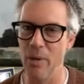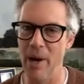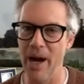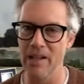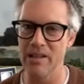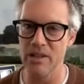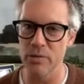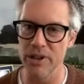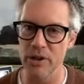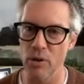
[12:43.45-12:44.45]
bikes, because
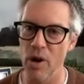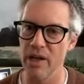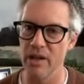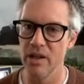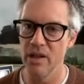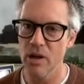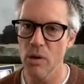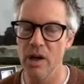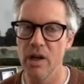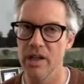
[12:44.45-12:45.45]
we do quite,
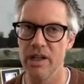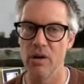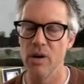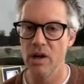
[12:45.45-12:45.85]
the